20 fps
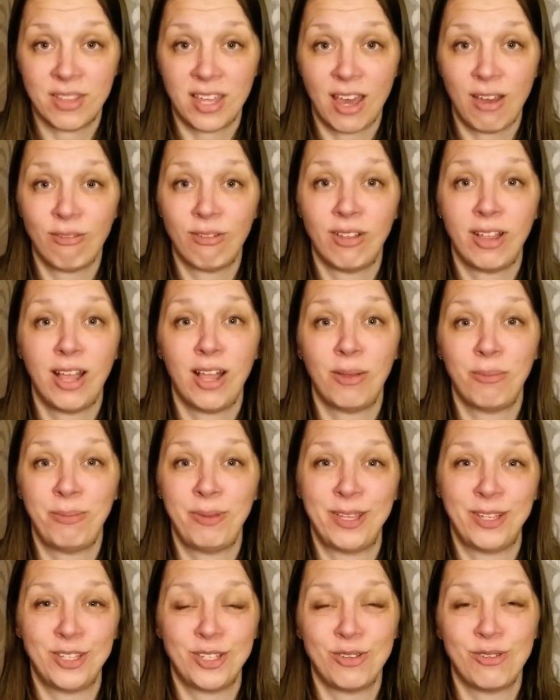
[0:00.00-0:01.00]
that will help
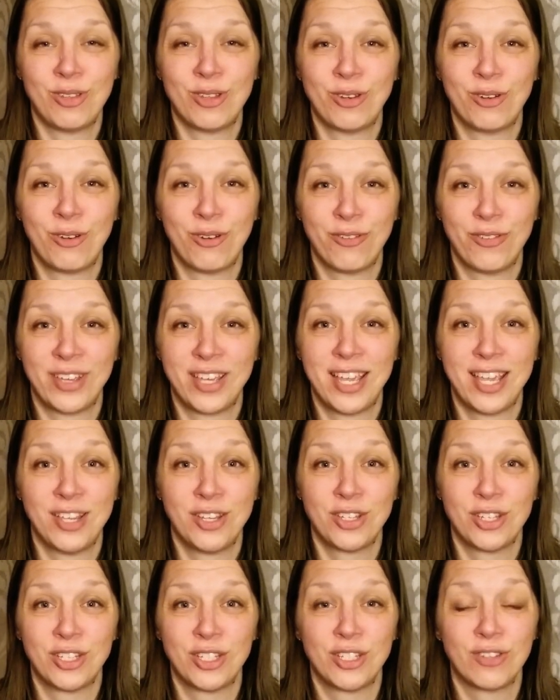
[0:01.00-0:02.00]
get you the
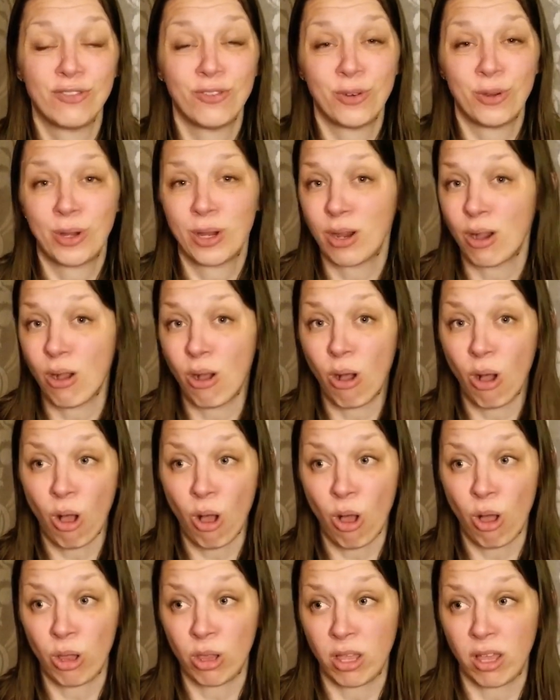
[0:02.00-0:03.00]
notifications for
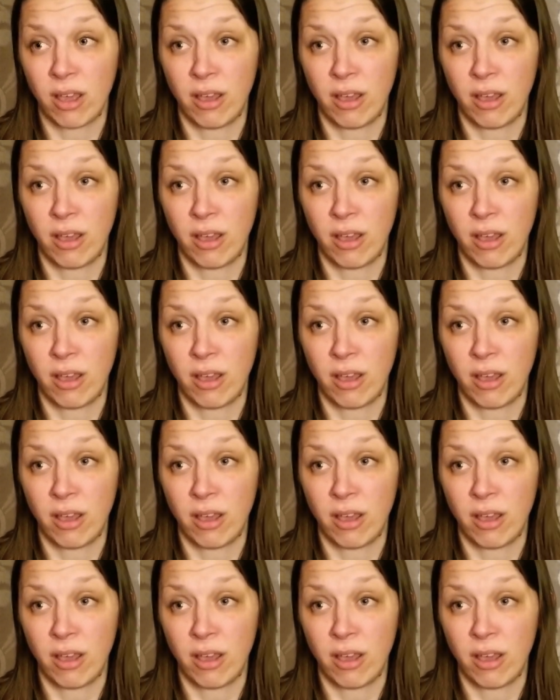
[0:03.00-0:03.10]
all